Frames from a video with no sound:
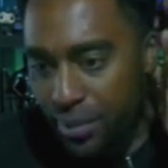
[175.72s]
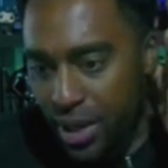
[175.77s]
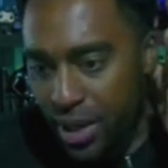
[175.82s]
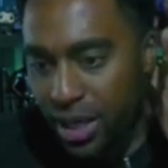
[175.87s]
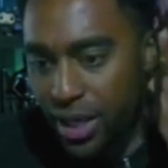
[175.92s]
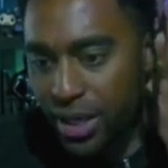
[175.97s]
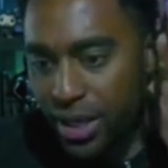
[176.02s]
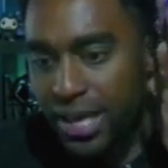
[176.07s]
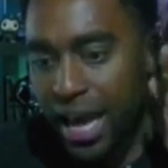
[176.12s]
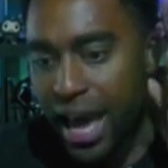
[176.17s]

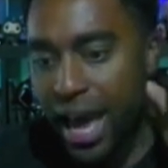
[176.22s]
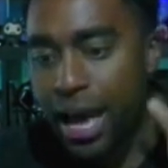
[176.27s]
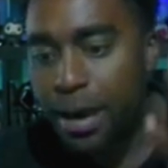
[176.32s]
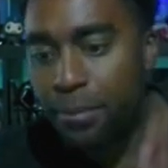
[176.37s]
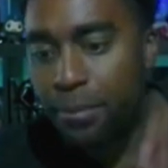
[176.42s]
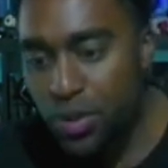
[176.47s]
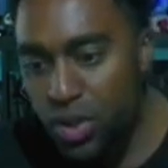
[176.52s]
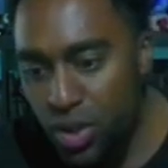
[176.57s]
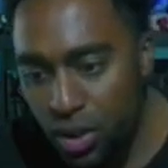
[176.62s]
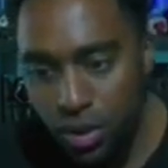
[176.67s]
is
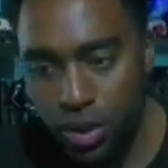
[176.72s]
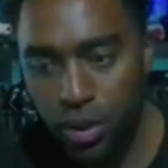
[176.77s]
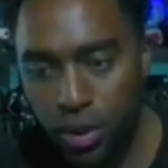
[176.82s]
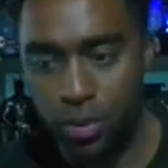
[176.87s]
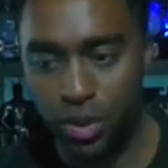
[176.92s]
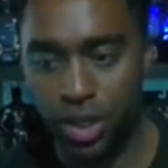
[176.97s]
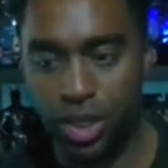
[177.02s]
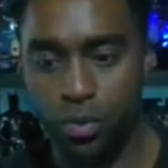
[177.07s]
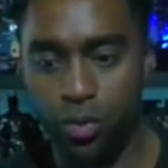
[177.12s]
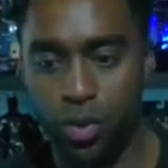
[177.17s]

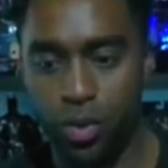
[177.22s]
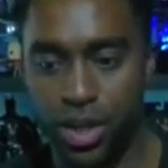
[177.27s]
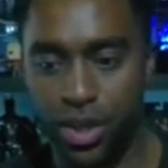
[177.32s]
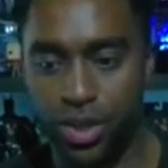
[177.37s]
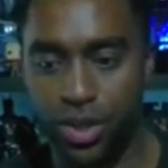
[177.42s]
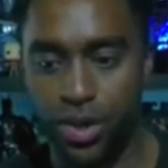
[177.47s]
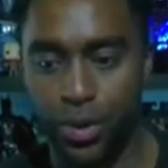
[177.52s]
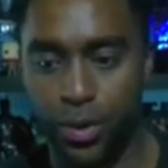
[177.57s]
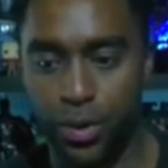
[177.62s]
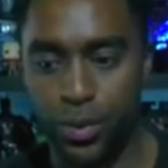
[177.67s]
absolutely one of
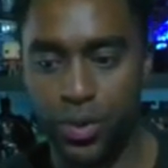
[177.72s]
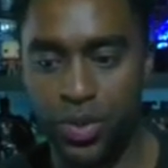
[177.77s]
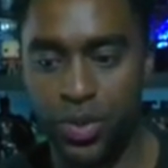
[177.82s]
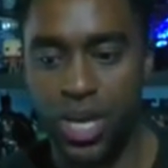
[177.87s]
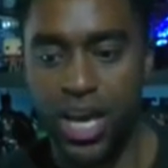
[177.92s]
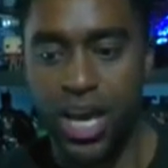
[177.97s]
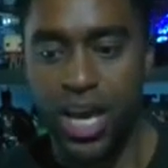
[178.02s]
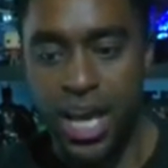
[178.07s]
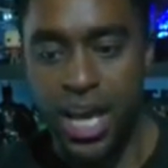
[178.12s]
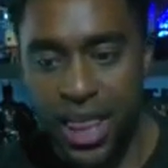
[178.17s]
those
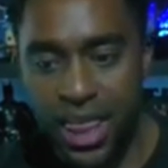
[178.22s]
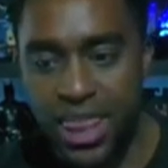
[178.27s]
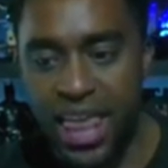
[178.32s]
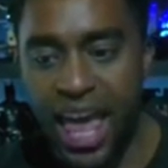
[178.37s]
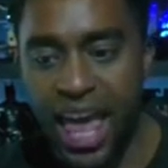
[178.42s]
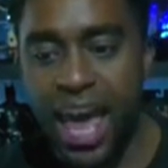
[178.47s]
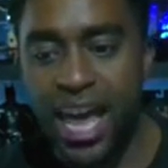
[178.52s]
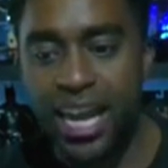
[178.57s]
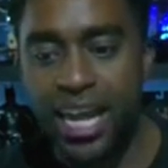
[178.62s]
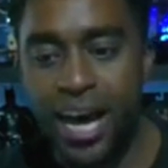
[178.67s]

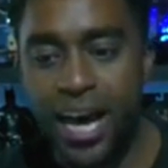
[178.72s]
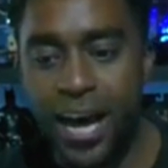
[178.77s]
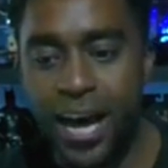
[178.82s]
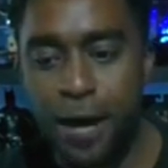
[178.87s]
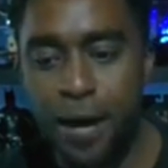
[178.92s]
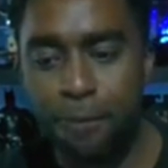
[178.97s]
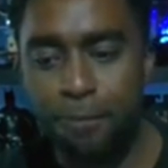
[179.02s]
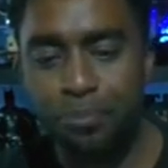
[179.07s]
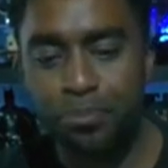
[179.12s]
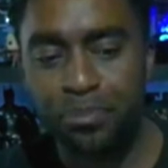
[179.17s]
that
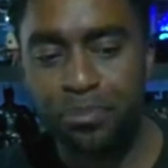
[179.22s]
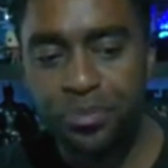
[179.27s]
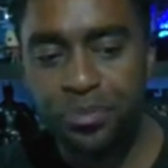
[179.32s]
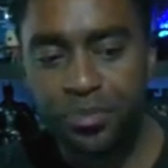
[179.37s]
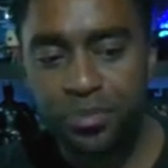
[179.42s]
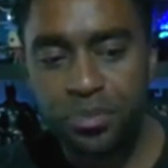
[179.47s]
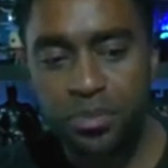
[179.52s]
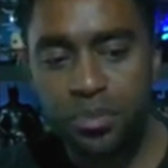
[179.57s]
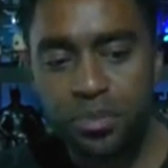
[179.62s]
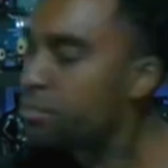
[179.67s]
I'm
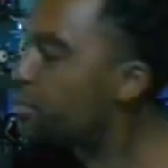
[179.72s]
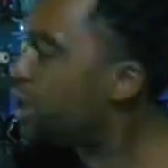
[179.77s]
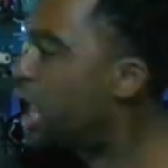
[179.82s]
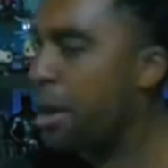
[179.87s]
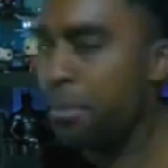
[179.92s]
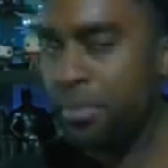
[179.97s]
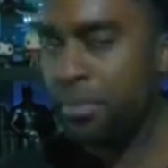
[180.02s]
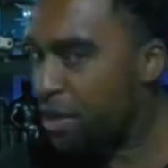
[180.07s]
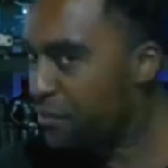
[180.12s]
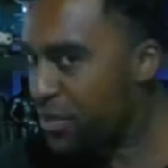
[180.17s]

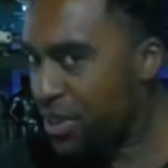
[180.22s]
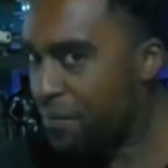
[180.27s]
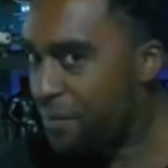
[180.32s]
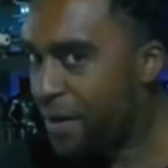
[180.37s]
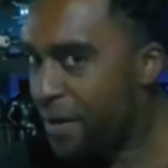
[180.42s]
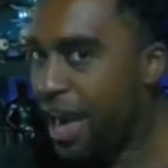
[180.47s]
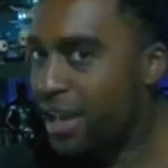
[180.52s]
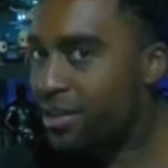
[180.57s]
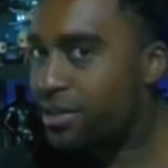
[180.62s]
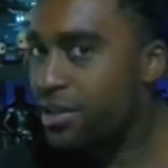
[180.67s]
loving the
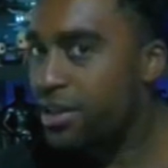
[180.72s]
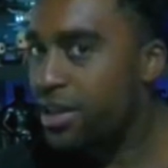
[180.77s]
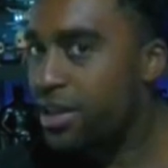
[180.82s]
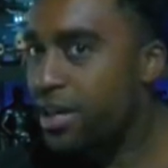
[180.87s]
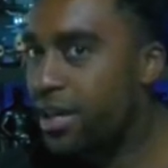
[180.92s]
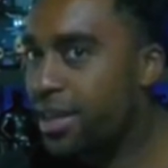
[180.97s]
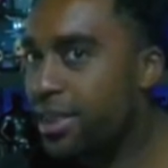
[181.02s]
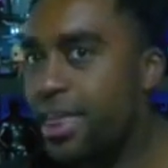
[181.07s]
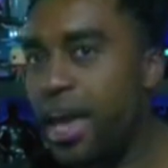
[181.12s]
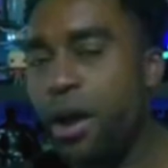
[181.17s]
fact
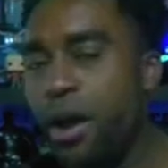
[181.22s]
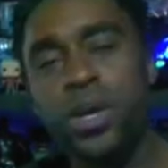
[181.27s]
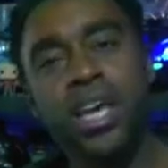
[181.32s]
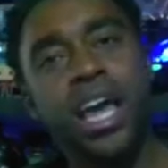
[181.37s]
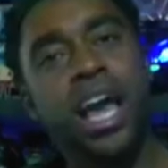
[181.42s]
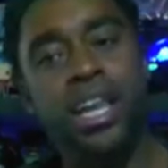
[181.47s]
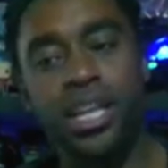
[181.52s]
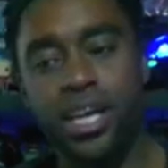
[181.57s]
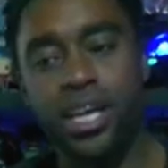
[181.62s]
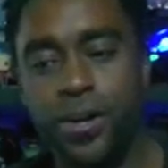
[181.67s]
that we
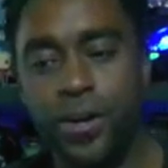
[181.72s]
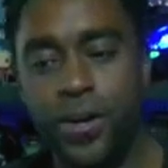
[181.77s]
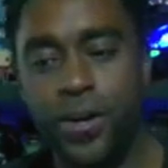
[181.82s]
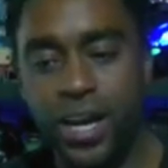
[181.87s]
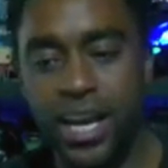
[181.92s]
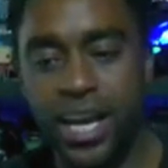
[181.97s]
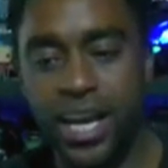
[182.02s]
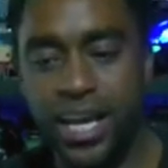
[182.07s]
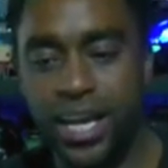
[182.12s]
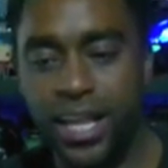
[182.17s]
got
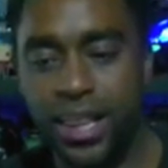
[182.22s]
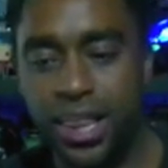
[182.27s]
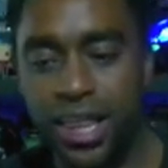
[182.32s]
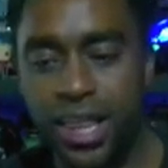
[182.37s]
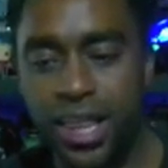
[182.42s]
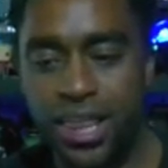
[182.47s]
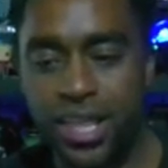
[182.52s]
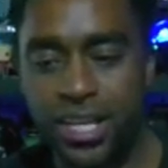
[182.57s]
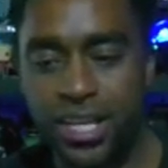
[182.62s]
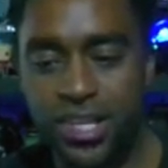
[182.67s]
here in
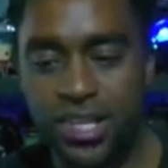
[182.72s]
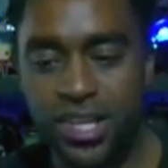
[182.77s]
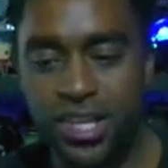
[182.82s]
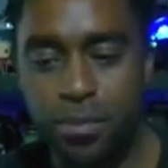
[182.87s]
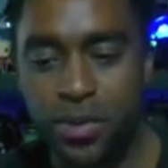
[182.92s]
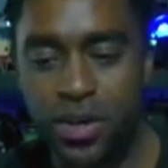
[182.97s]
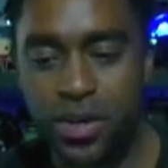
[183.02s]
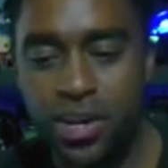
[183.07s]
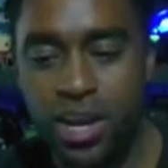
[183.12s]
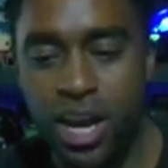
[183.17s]
the
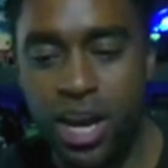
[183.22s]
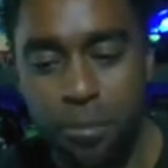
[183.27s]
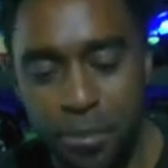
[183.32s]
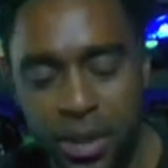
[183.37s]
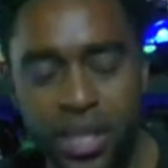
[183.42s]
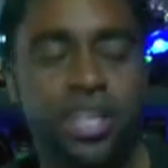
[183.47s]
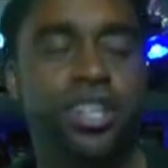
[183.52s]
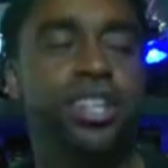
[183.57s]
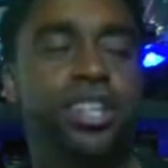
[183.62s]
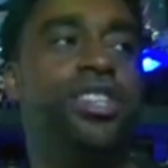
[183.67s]
summer,
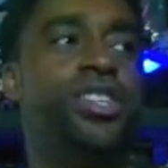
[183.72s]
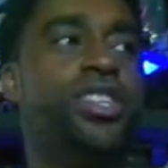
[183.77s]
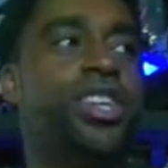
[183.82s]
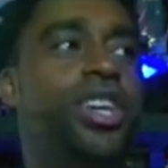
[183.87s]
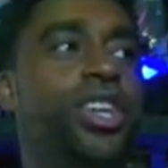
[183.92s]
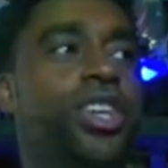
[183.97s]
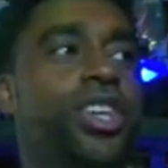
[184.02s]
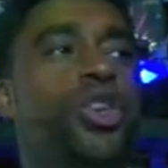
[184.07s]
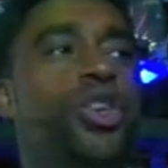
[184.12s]
because you